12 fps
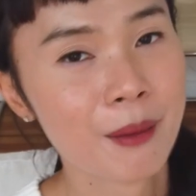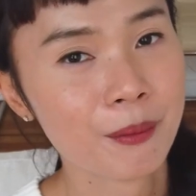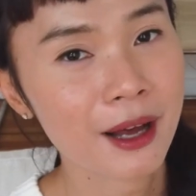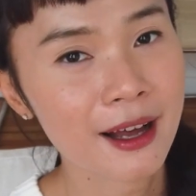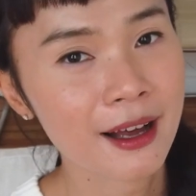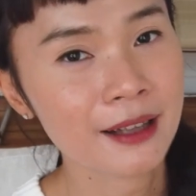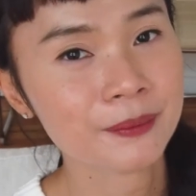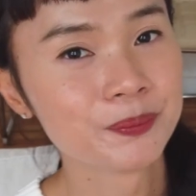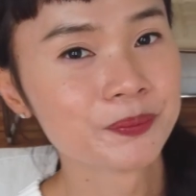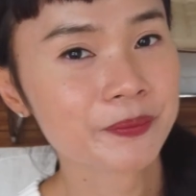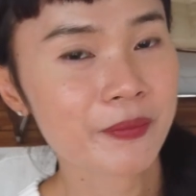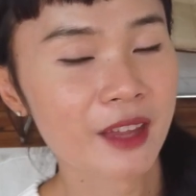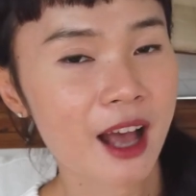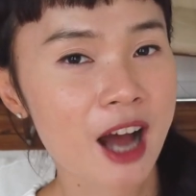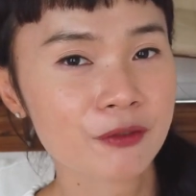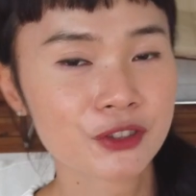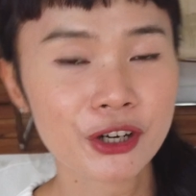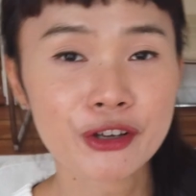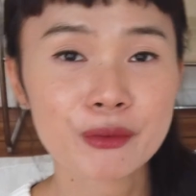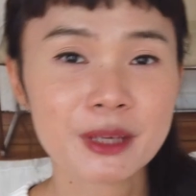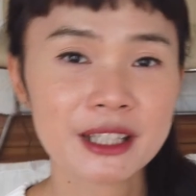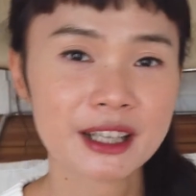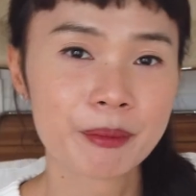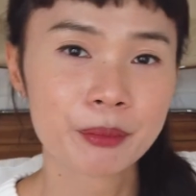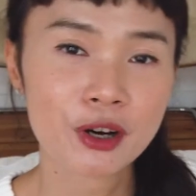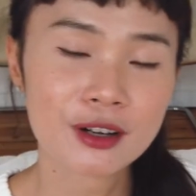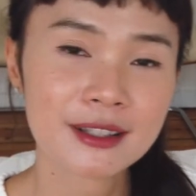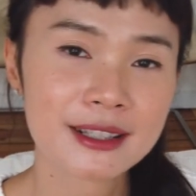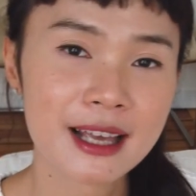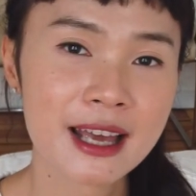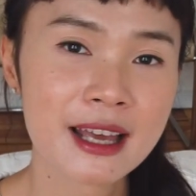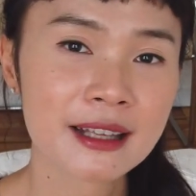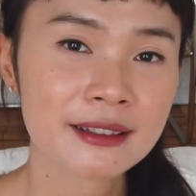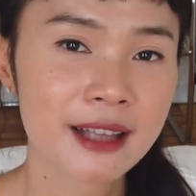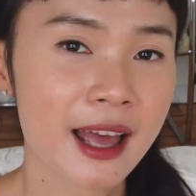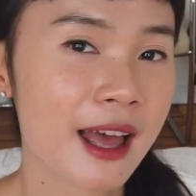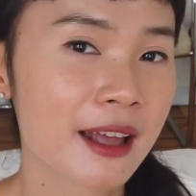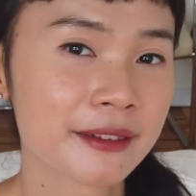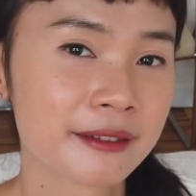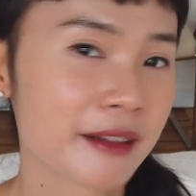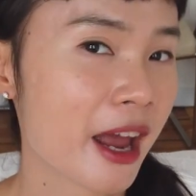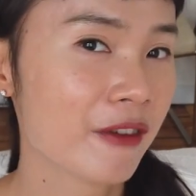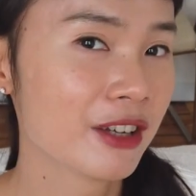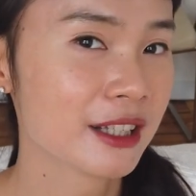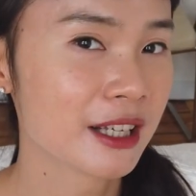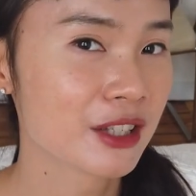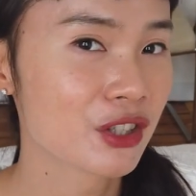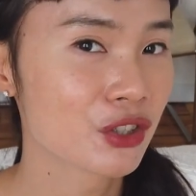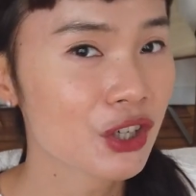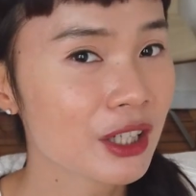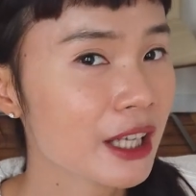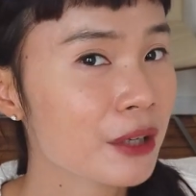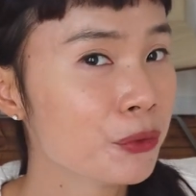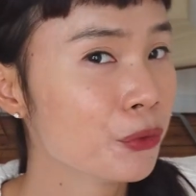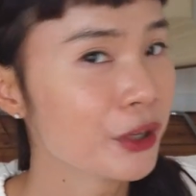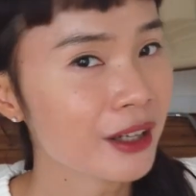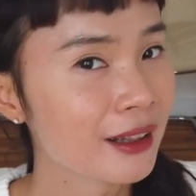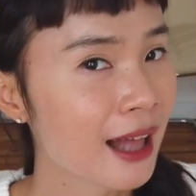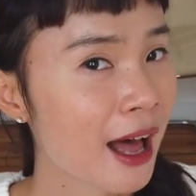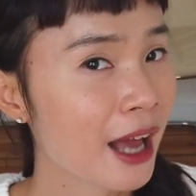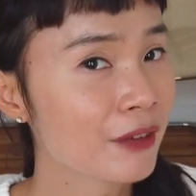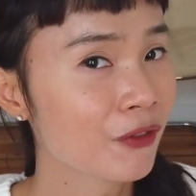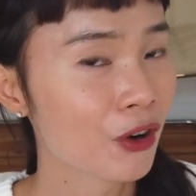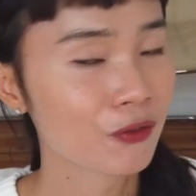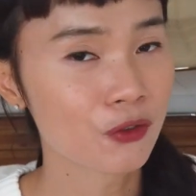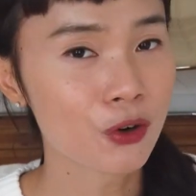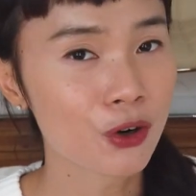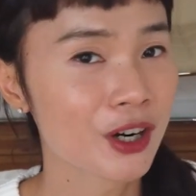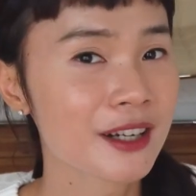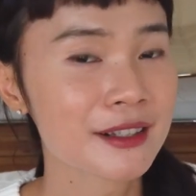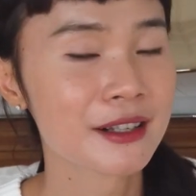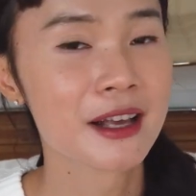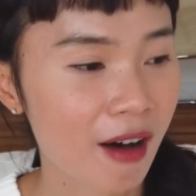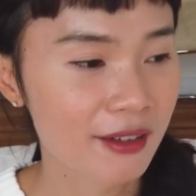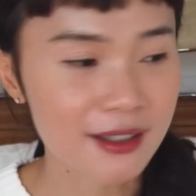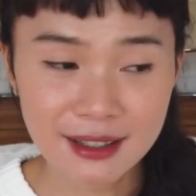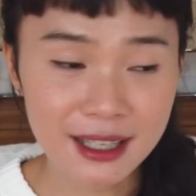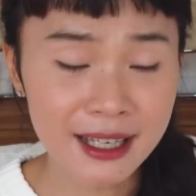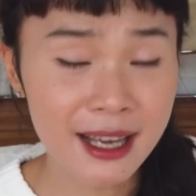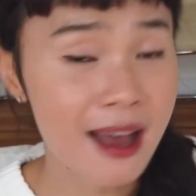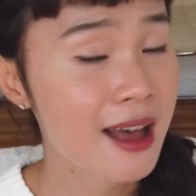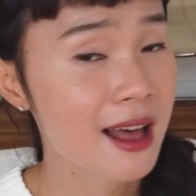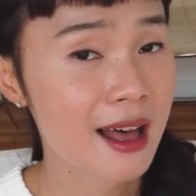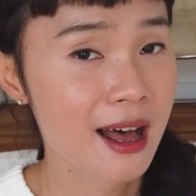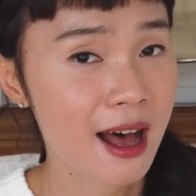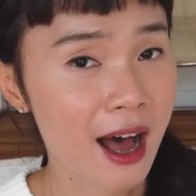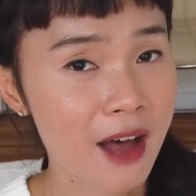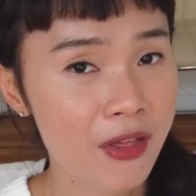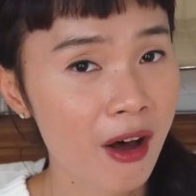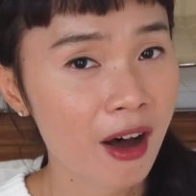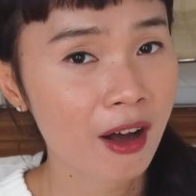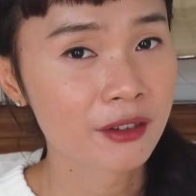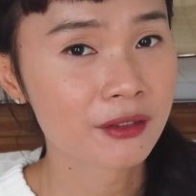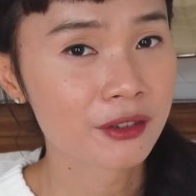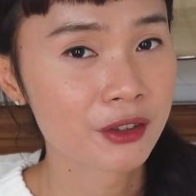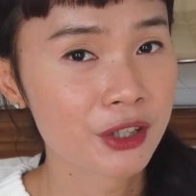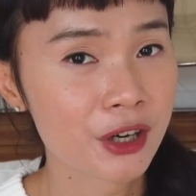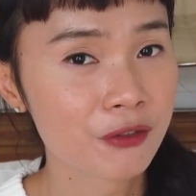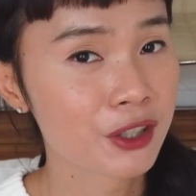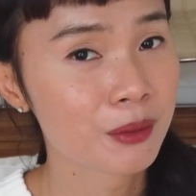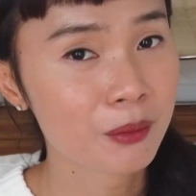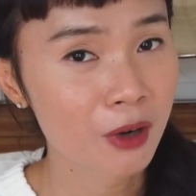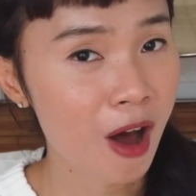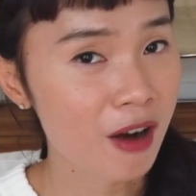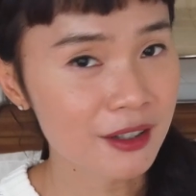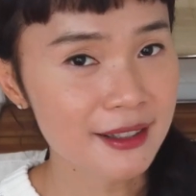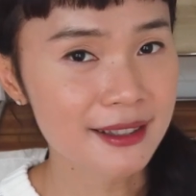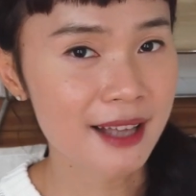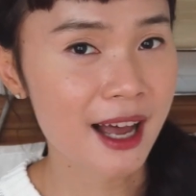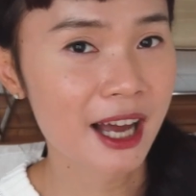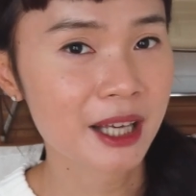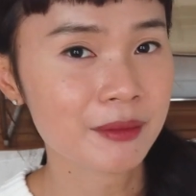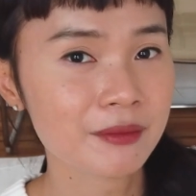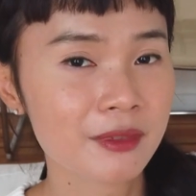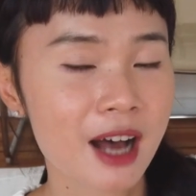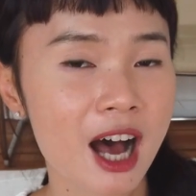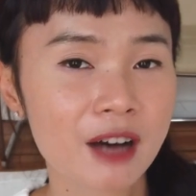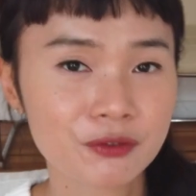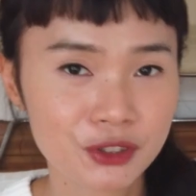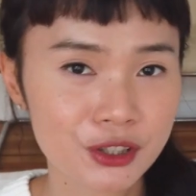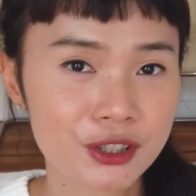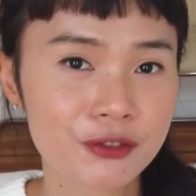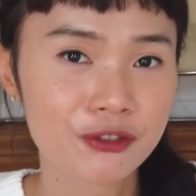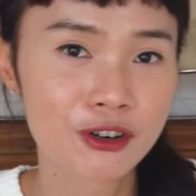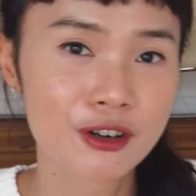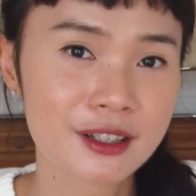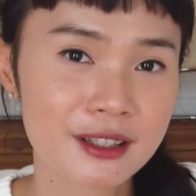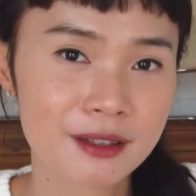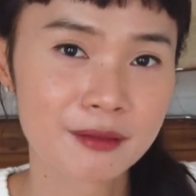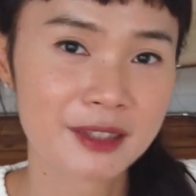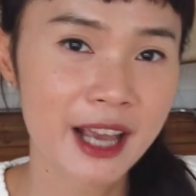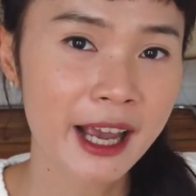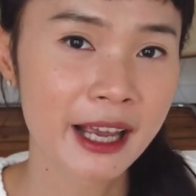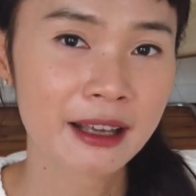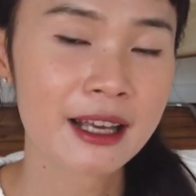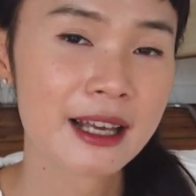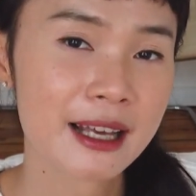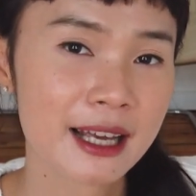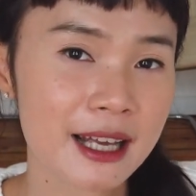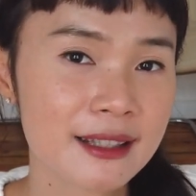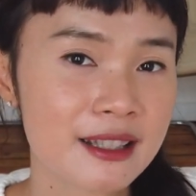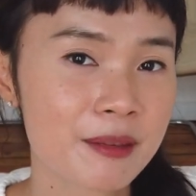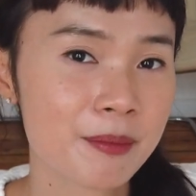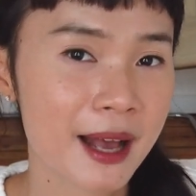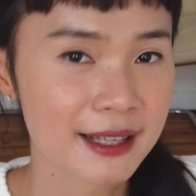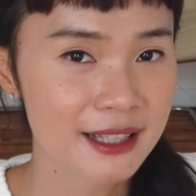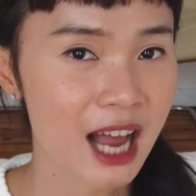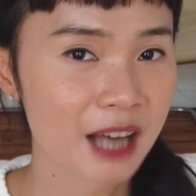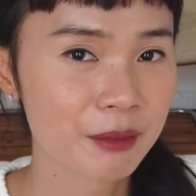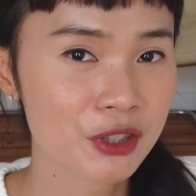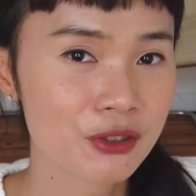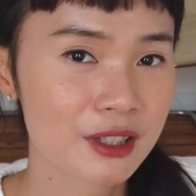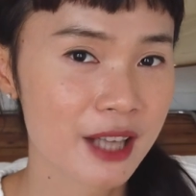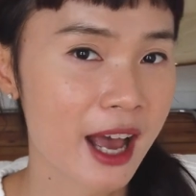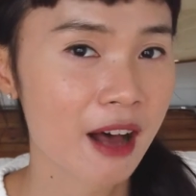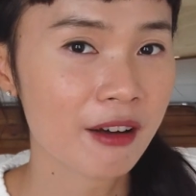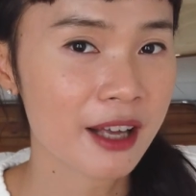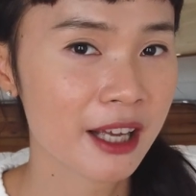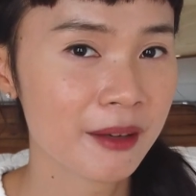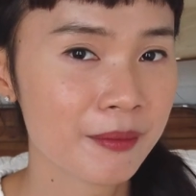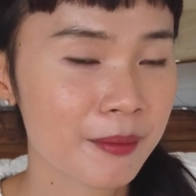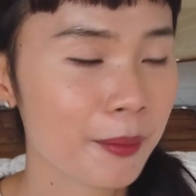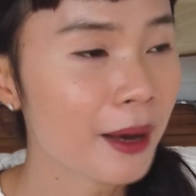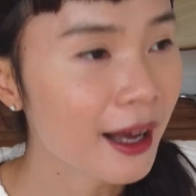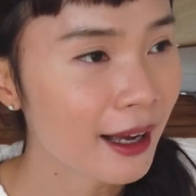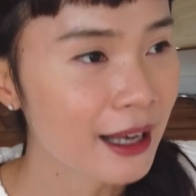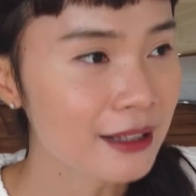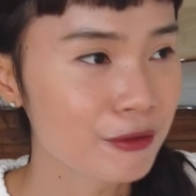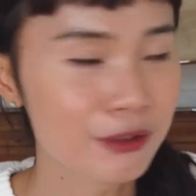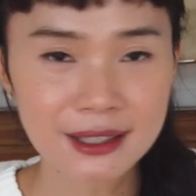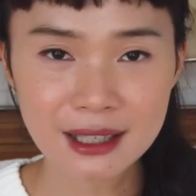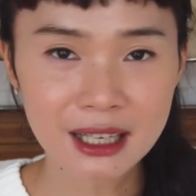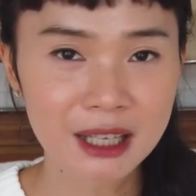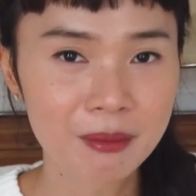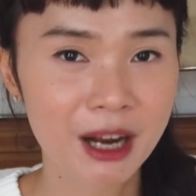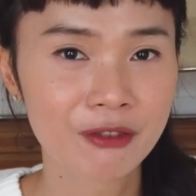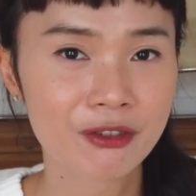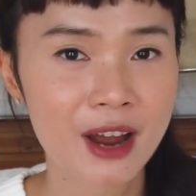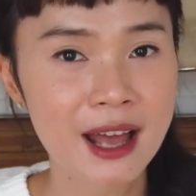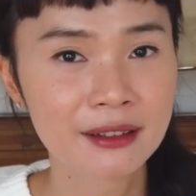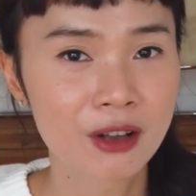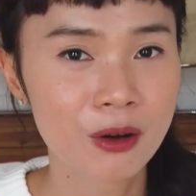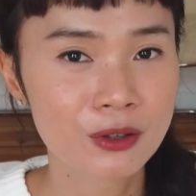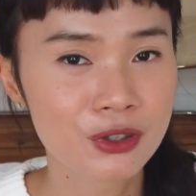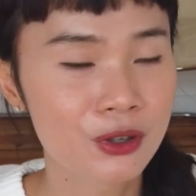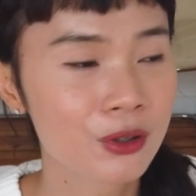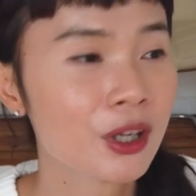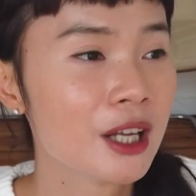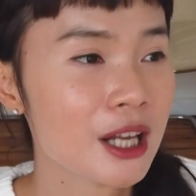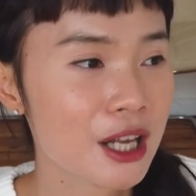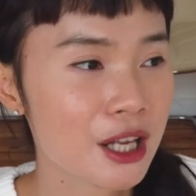But after you meet that person and everything's good in real life, of course, honestly, I thought, for the longest time, after the first date, it's the best time to tell him. But recently, my friend also